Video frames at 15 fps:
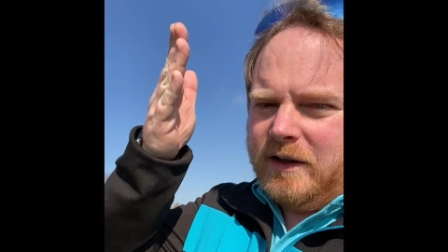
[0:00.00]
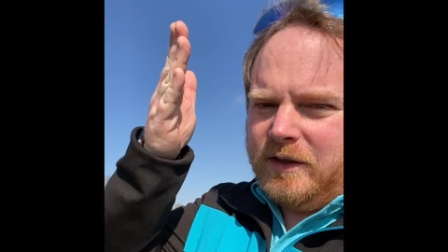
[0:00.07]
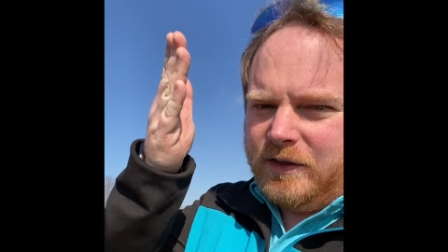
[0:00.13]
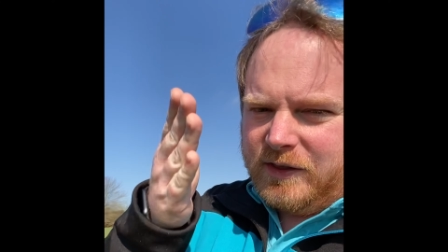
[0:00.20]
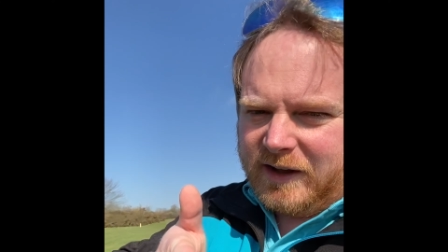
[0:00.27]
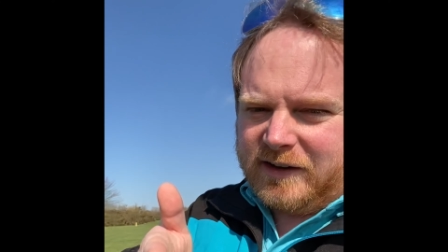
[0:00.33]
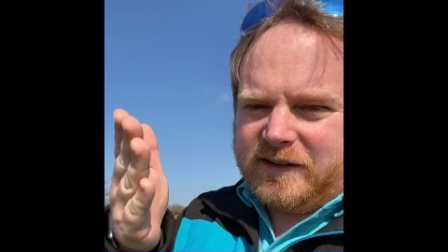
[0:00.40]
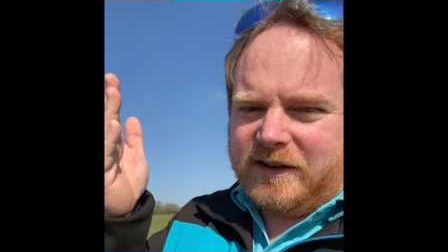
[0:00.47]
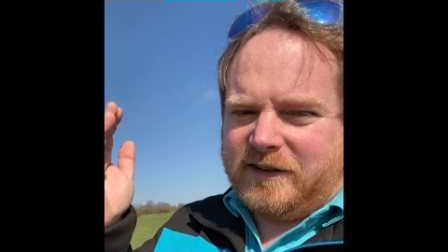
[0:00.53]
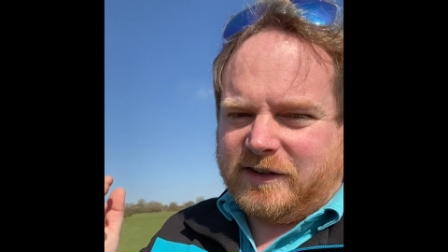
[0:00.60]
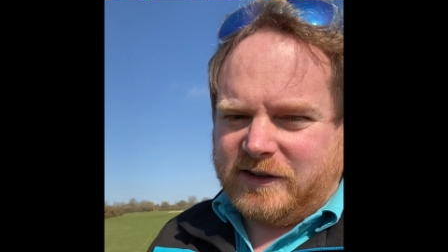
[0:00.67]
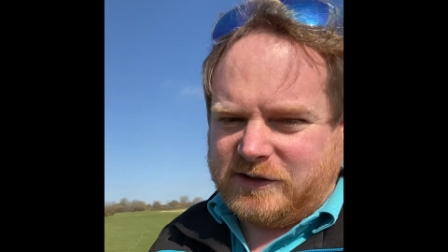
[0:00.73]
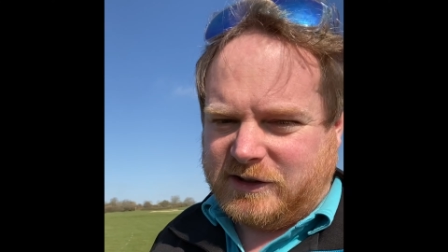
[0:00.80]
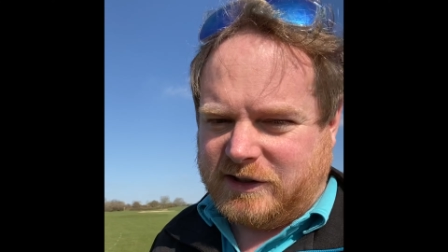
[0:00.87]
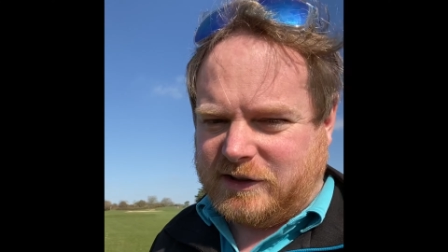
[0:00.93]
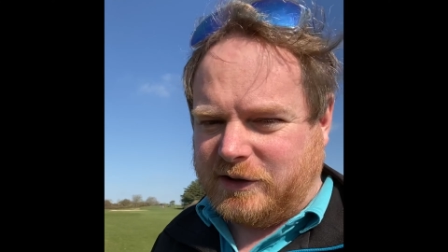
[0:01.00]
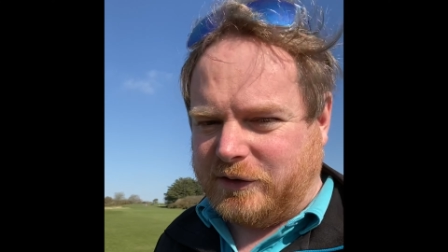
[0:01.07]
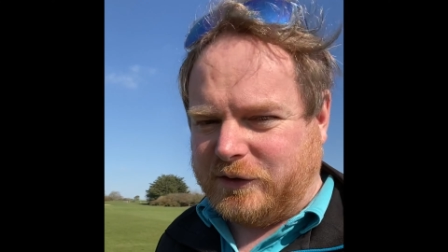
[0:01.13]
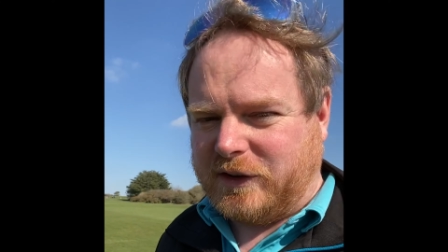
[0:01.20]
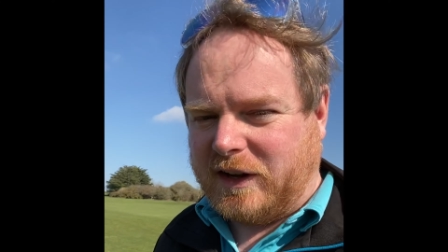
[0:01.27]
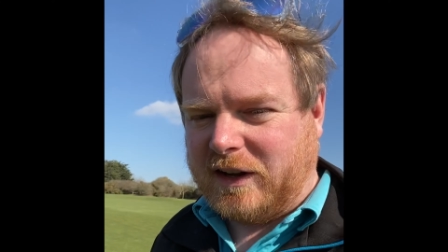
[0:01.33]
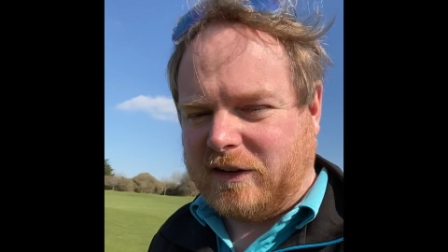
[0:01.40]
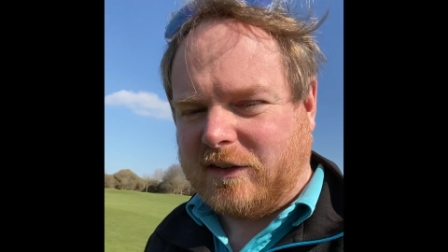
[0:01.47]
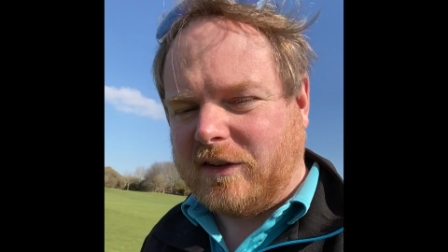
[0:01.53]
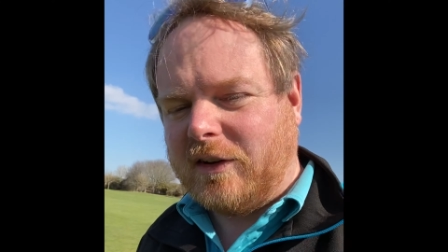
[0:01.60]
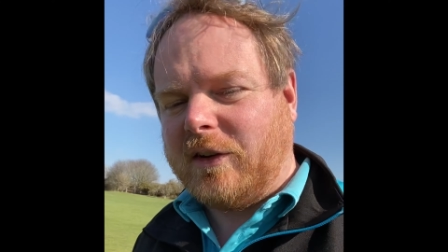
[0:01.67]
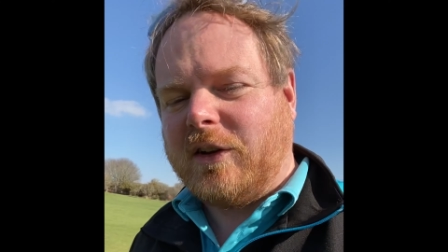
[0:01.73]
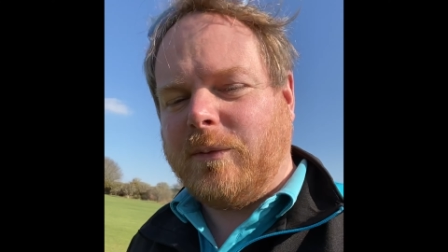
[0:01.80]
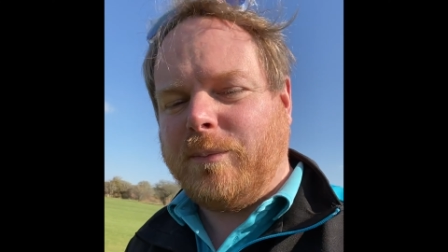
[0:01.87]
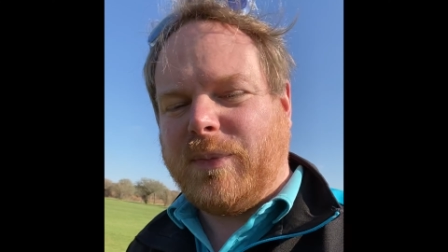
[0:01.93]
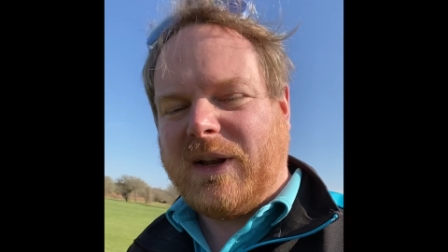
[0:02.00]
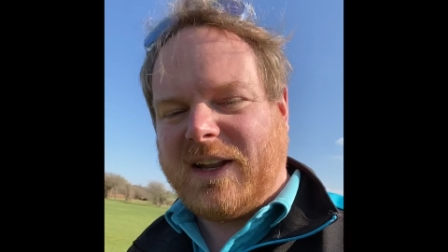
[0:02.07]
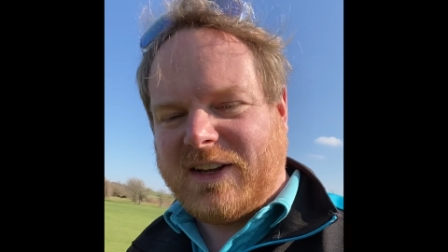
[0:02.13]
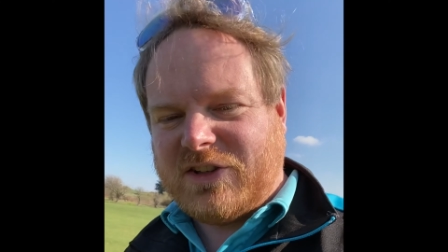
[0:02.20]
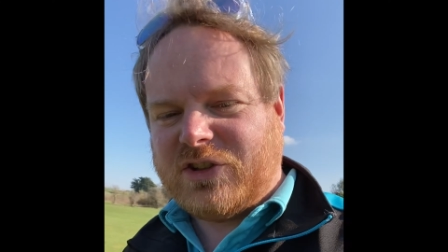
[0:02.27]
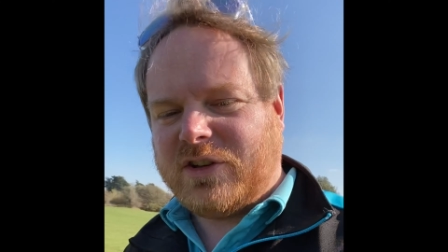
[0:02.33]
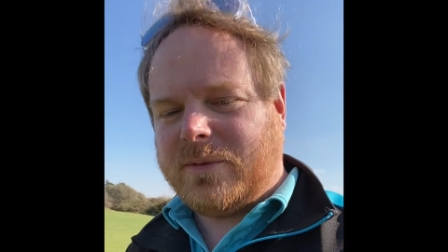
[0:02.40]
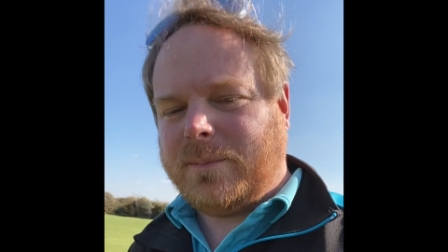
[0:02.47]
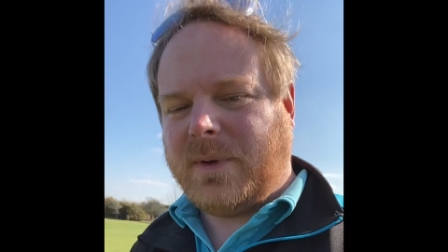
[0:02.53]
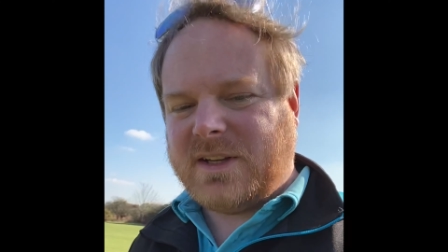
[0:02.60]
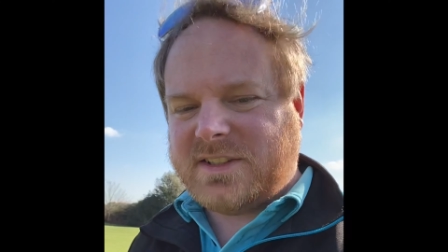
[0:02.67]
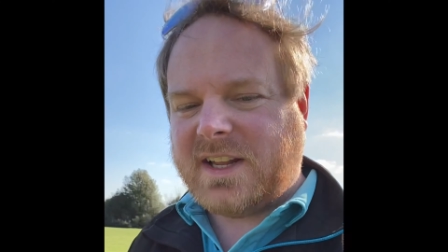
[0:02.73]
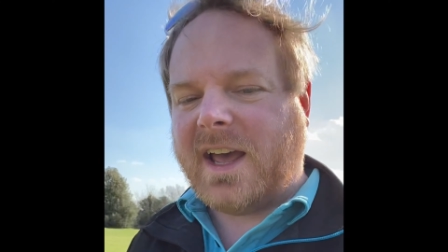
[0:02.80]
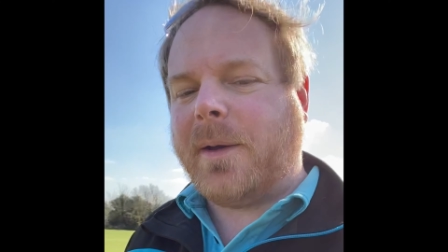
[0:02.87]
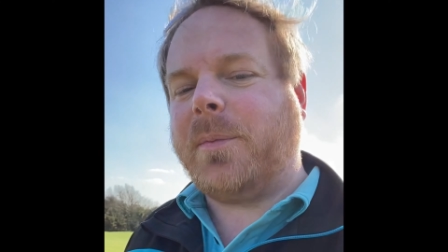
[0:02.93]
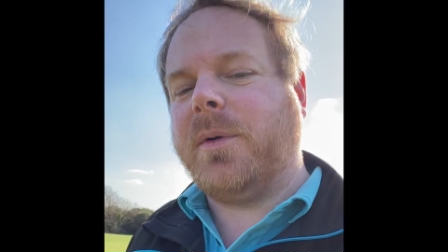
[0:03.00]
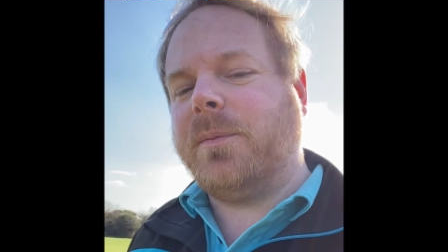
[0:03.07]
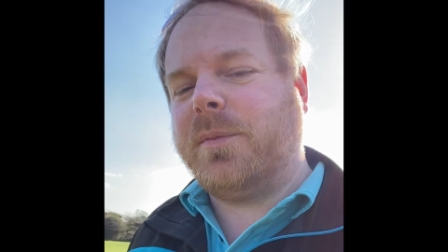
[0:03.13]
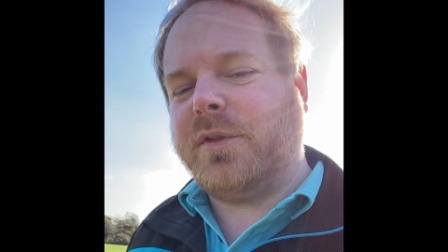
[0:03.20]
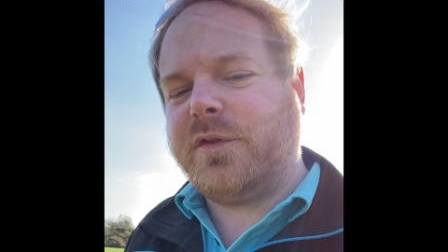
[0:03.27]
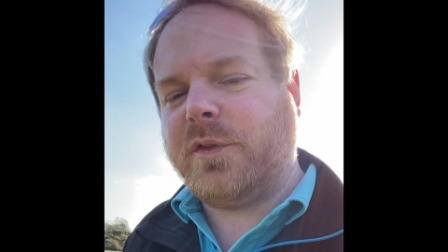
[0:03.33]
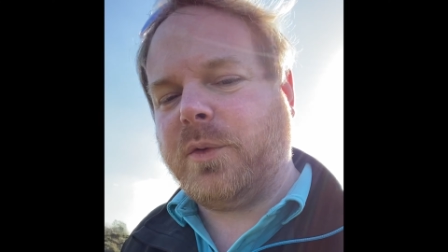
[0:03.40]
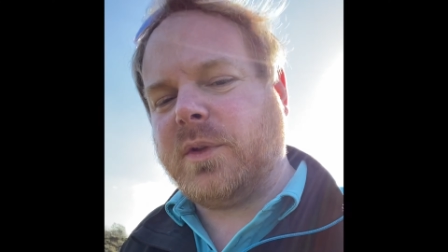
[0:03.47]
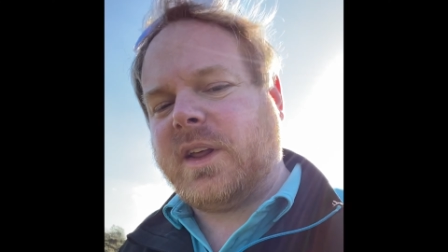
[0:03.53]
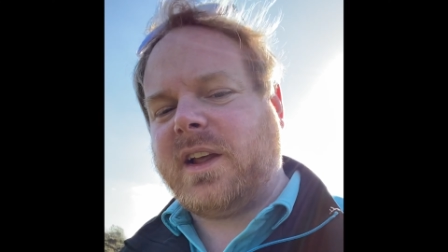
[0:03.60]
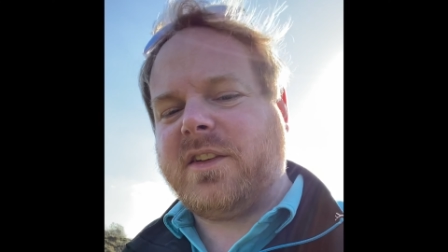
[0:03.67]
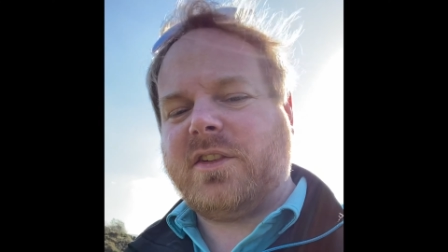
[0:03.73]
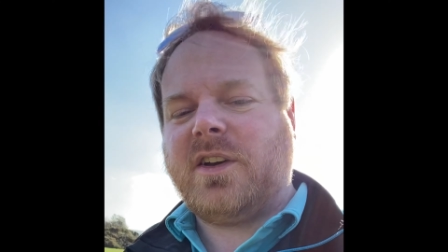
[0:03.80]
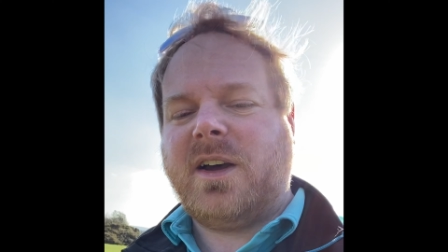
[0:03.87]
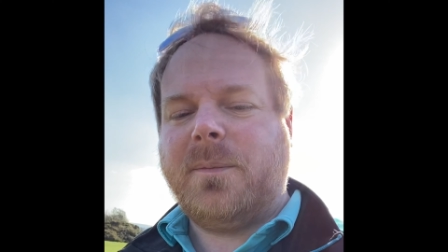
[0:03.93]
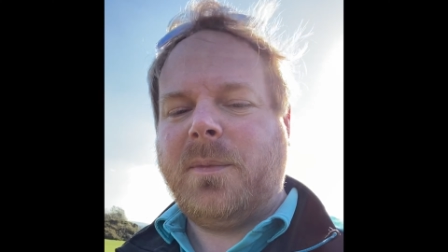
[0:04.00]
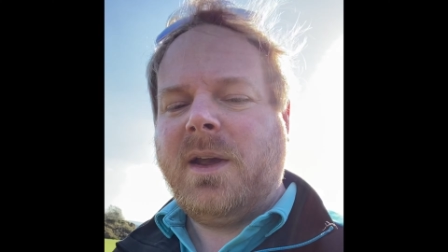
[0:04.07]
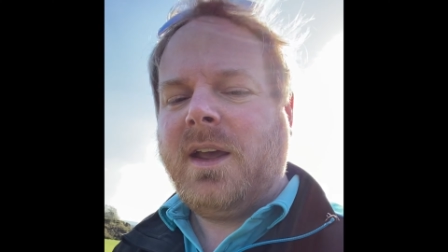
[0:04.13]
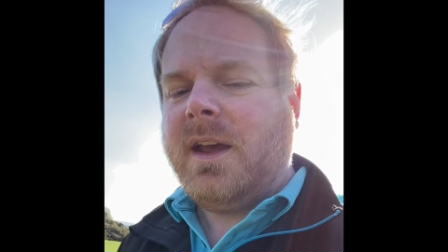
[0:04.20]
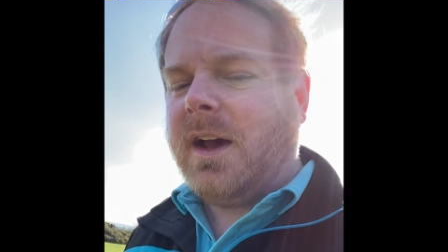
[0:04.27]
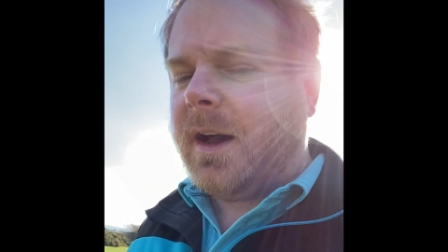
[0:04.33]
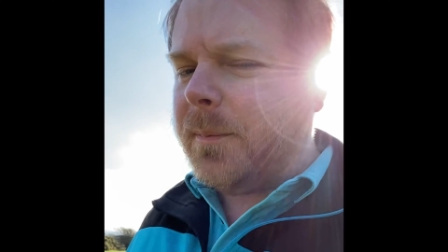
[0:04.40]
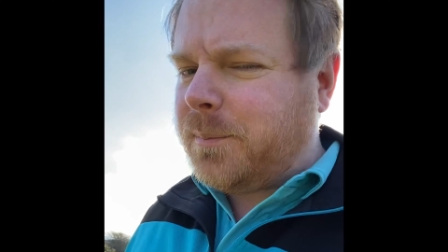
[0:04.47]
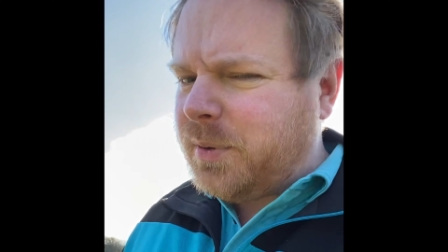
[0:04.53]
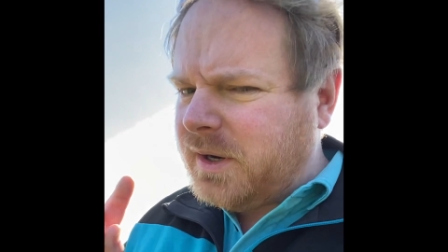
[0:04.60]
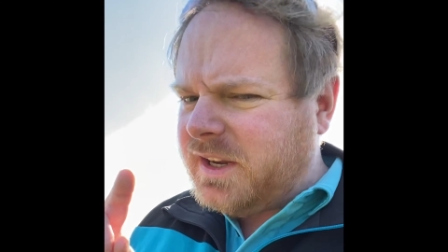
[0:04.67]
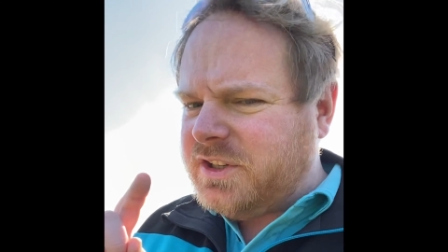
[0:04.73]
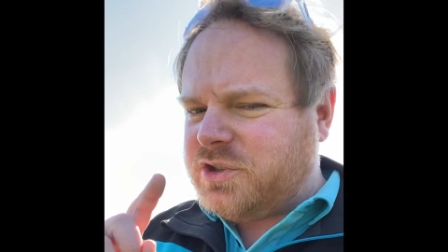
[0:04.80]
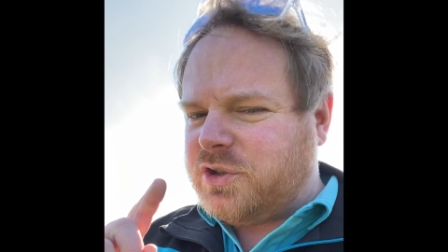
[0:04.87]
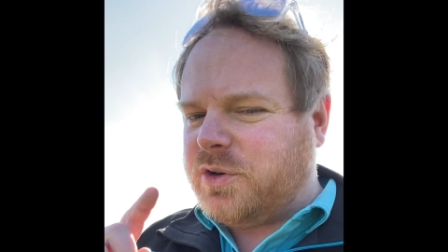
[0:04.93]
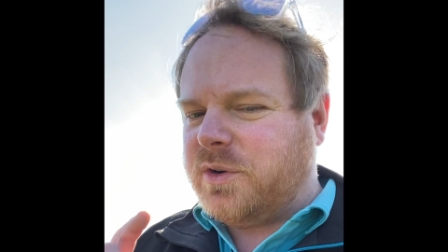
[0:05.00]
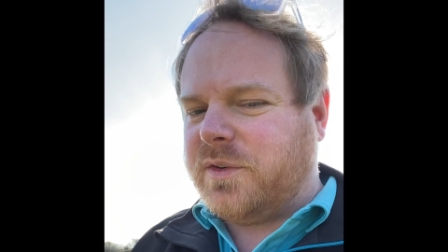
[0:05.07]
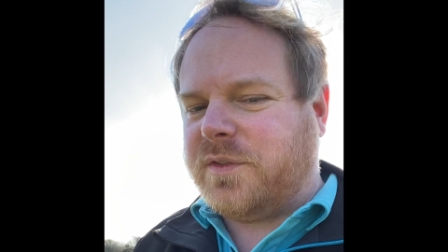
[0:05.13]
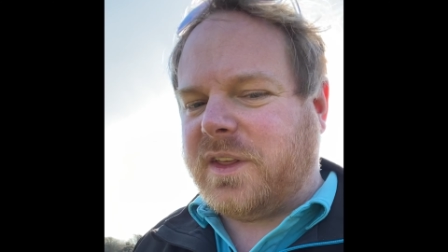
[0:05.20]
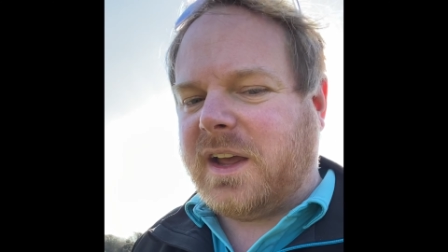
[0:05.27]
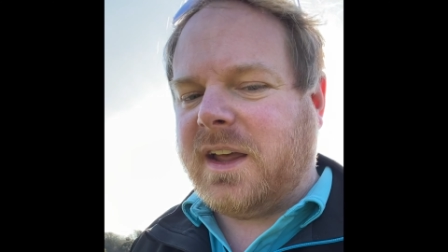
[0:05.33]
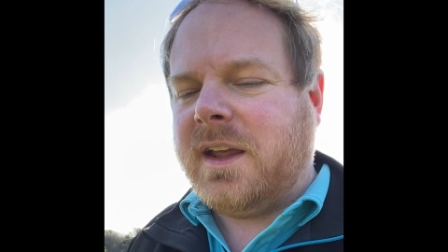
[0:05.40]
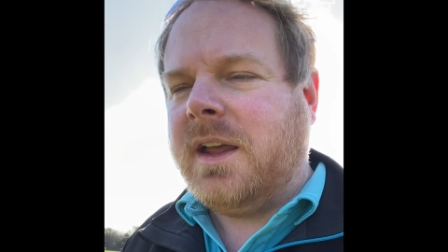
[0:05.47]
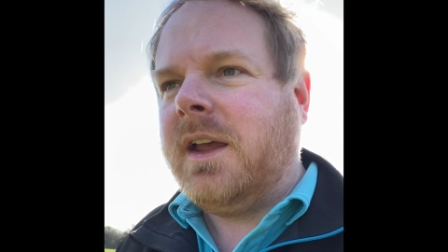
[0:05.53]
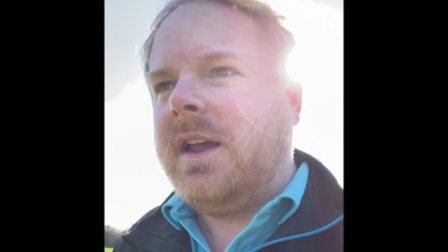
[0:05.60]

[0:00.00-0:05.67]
that is the shut-off date, so completion must happen before that time. I'm pretty sure of that.